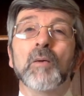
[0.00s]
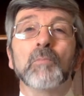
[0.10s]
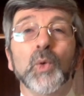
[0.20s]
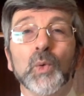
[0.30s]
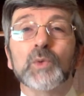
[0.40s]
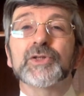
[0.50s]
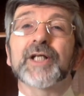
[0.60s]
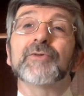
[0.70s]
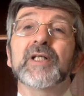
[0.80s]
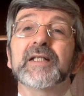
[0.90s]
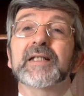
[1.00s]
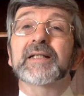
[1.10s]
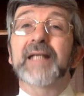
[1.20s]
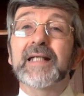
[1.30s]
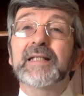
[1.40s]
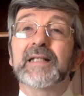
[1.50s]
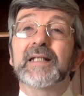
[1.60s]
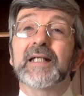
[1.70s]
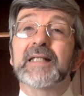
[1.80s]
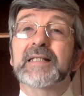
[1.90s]
Paul generally dictated
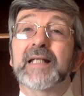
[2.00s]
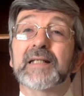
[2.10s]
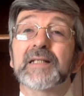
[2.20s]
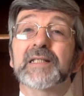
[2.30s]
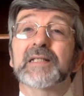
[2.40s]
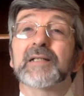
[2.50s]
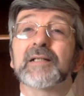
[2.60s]
his letters,